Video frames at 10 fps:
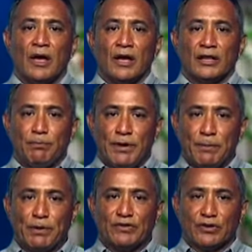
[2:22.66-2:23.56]
The
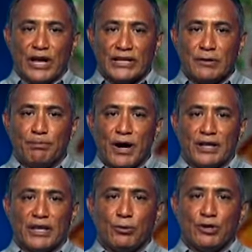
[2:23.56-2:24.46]
People's United
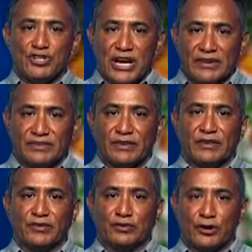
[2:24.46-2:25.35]
Party rejects this
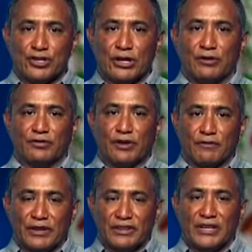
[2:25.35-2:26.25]
assertion of
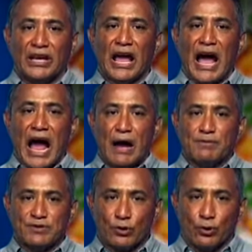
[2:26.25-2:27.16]
sovereignty
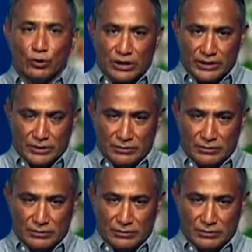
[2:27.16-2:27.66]
absolutely.